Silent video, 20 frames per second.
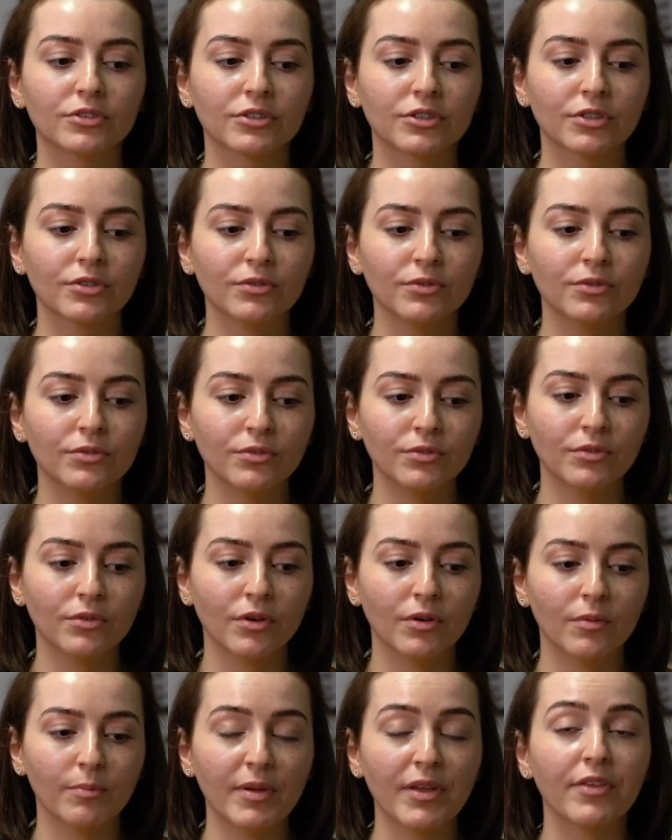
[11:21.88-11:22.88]
to
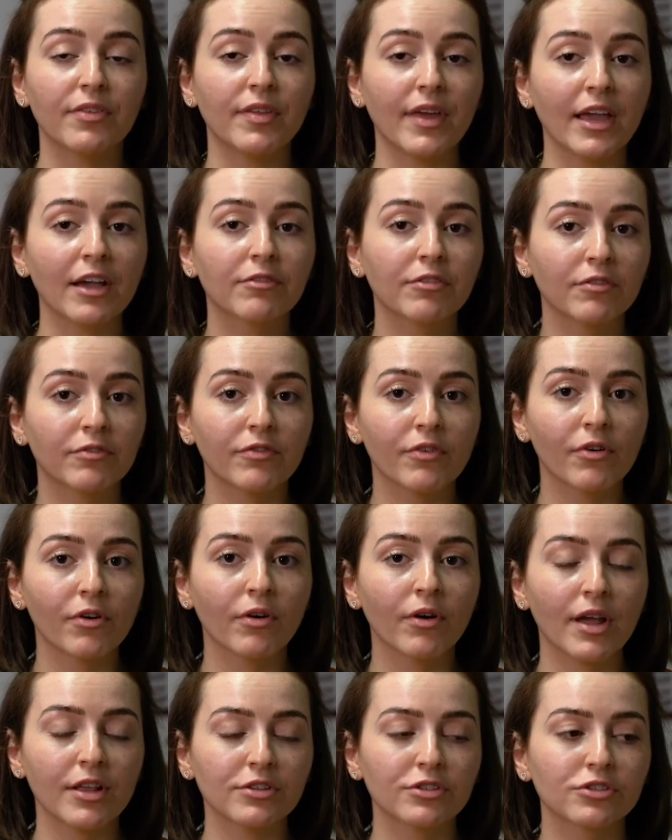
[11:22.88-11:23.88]
be thankful
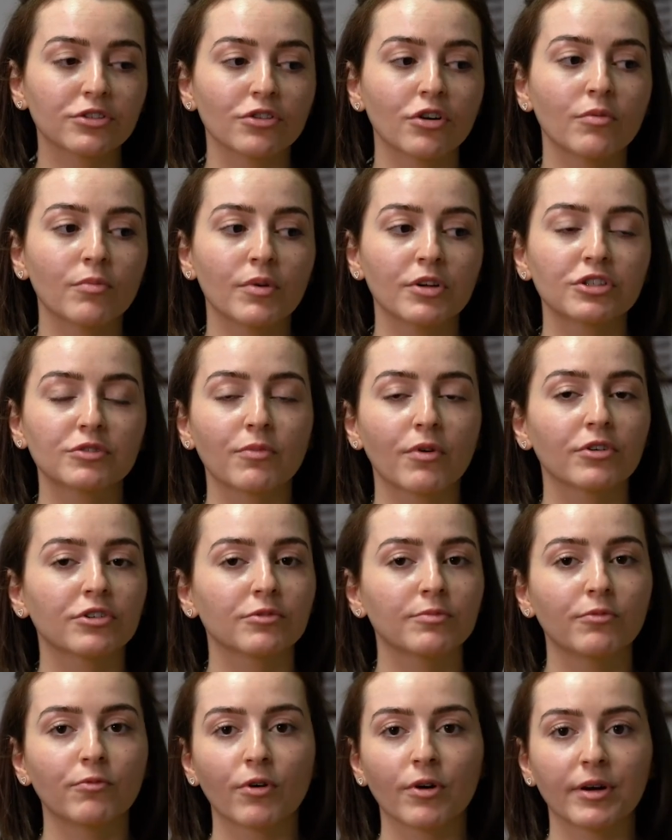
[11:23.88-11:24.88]
for and so much more to
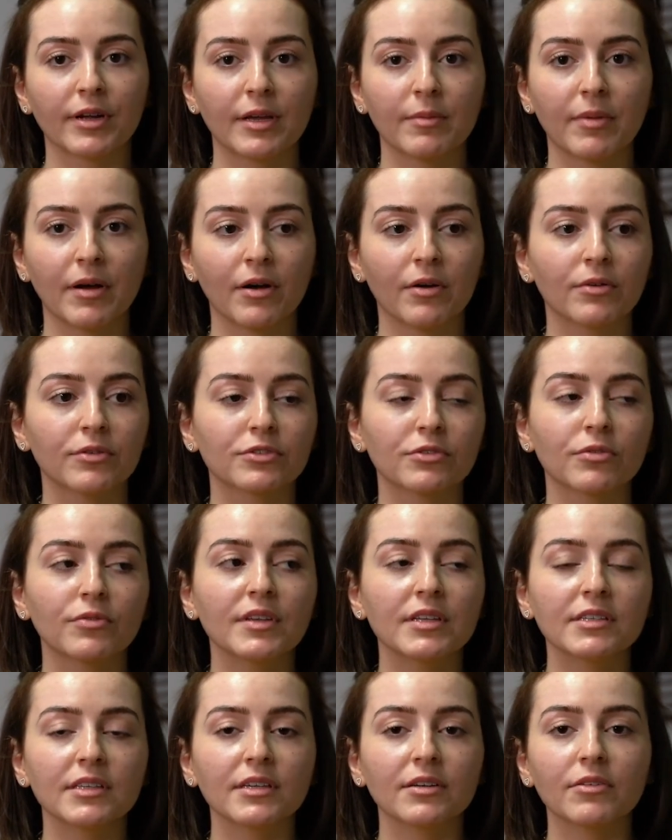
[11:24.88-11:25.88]
worry about. So
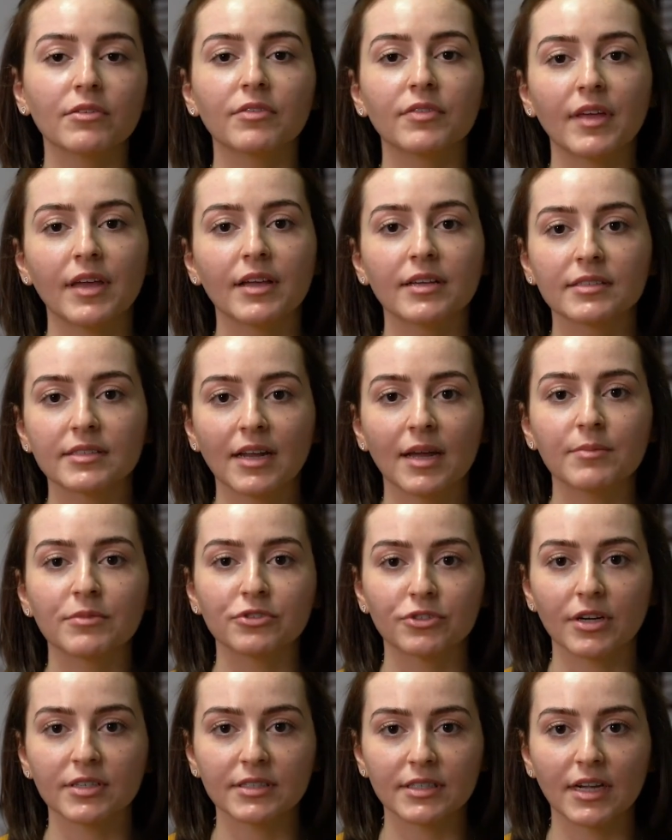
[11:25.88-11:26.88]
these little things that I'm
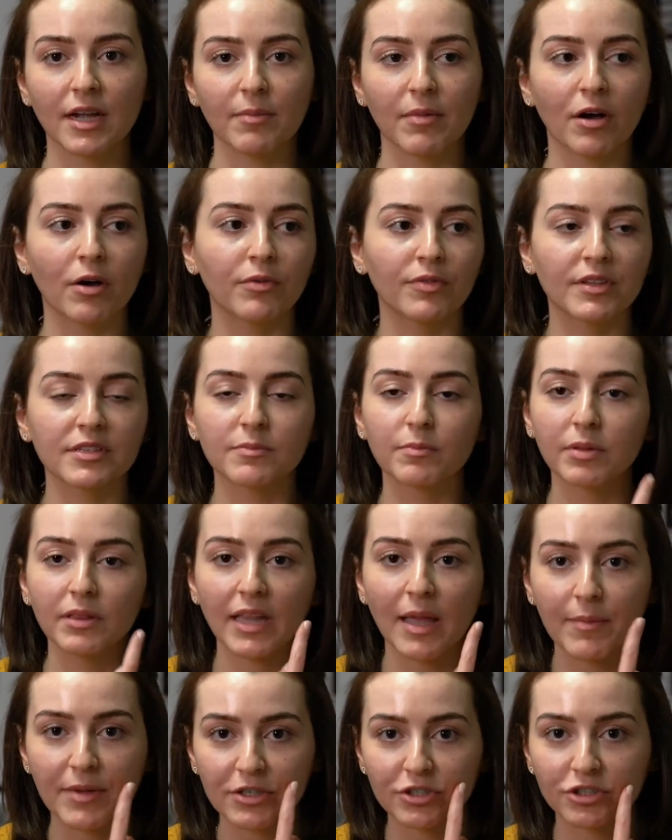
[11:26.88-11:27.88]
stressing about, this
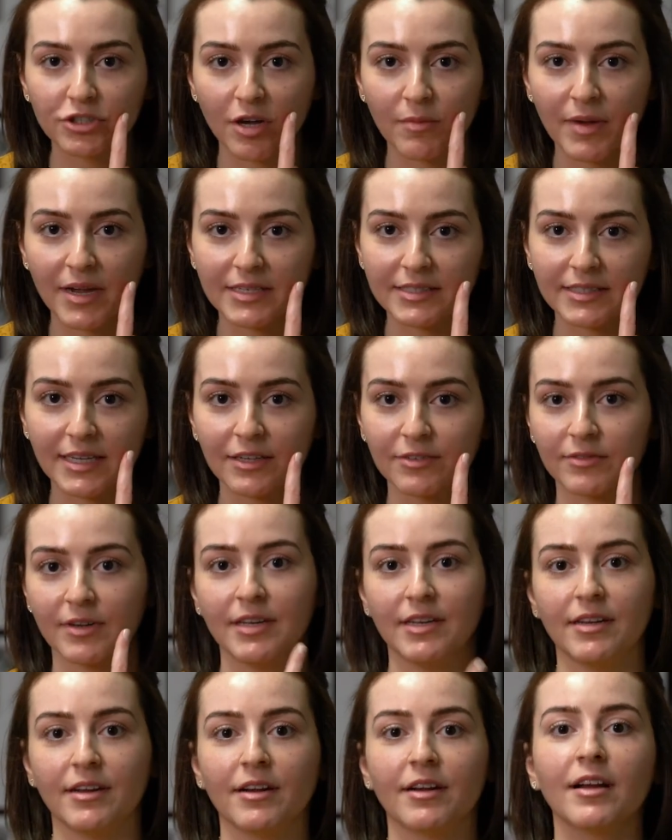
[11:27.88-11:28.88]
blemish on my skin
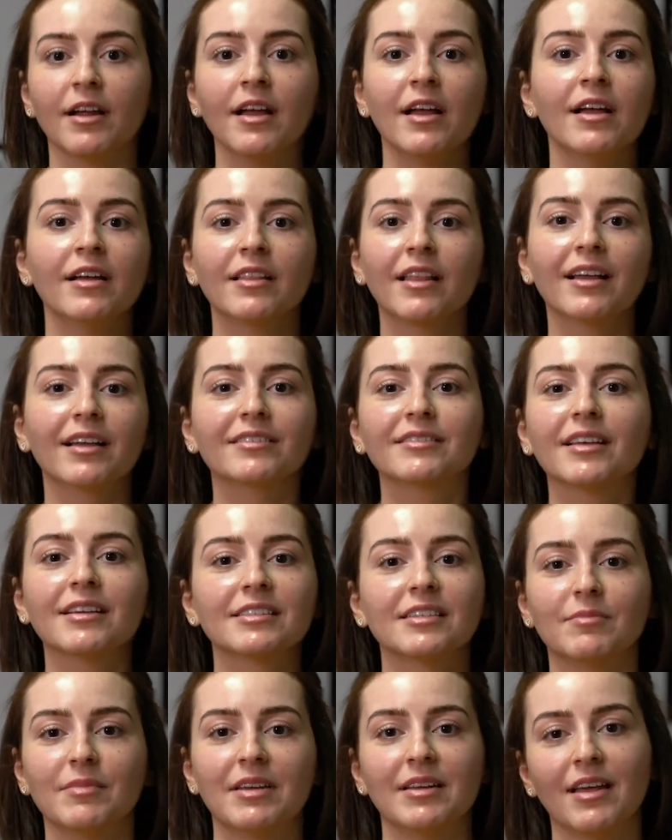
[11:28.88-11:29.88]
right here, like,
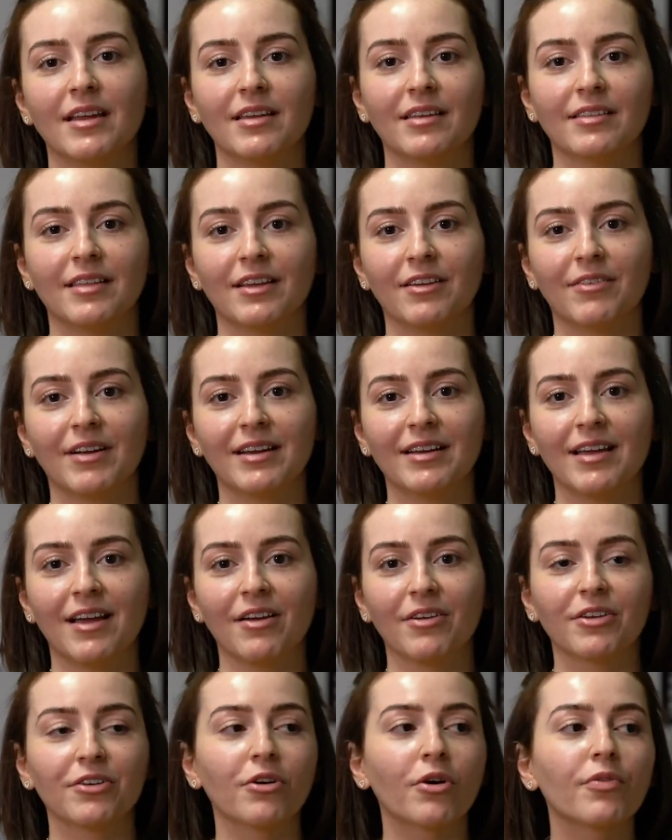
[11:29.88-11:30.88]
doesn't mean anything right now,
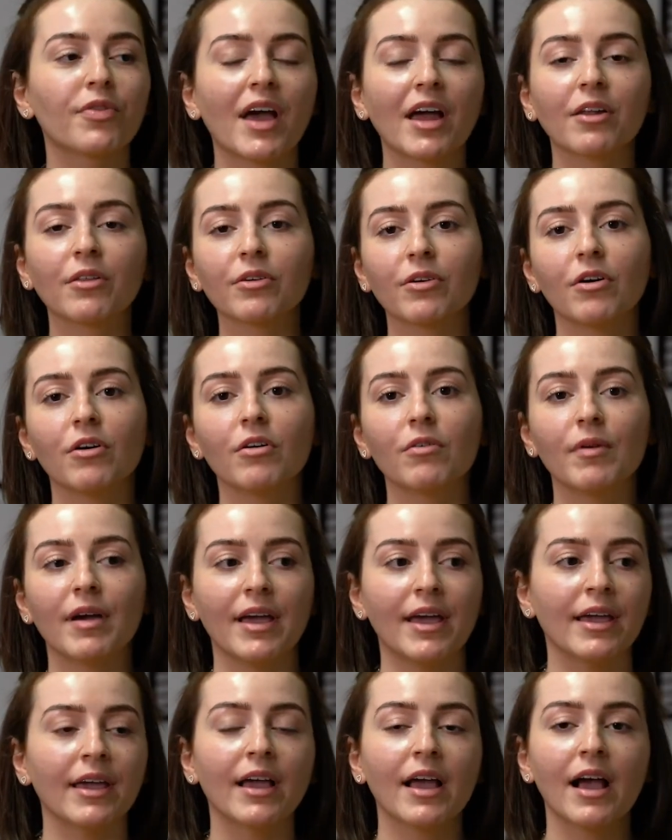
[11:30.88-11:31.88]
you know, that'll go
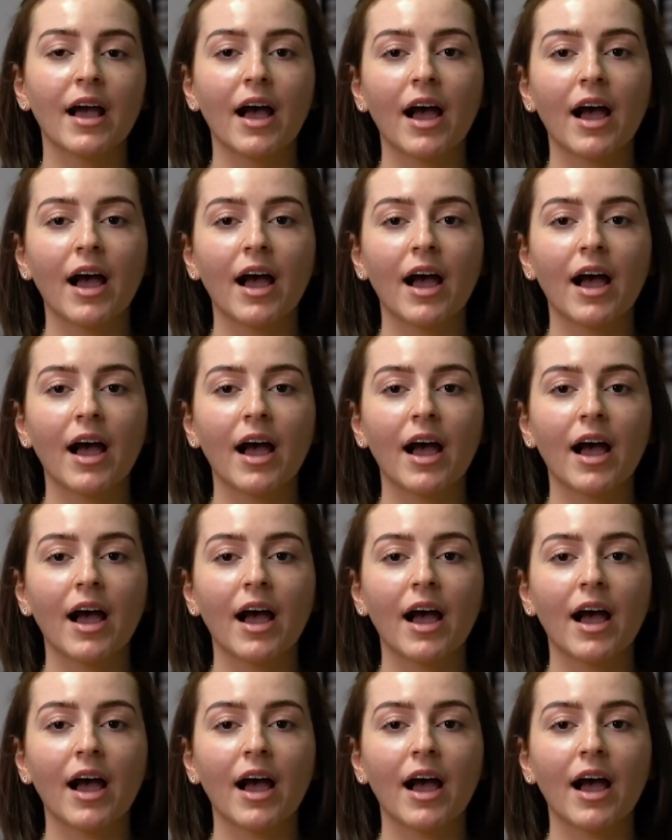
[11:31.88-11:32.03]
away.